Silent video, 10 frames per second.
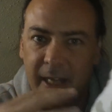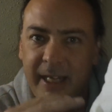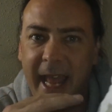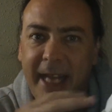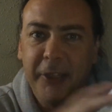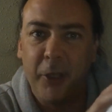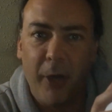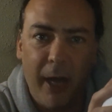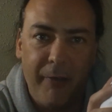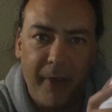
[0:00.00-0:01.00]

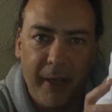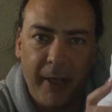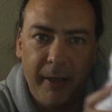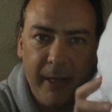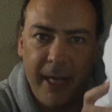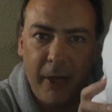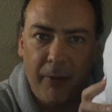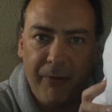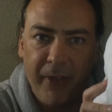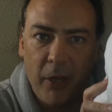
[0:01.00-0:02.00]
nature of the inner
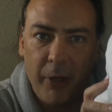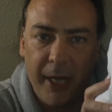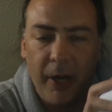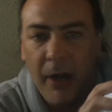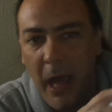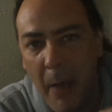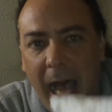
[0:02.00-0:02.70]
fill here.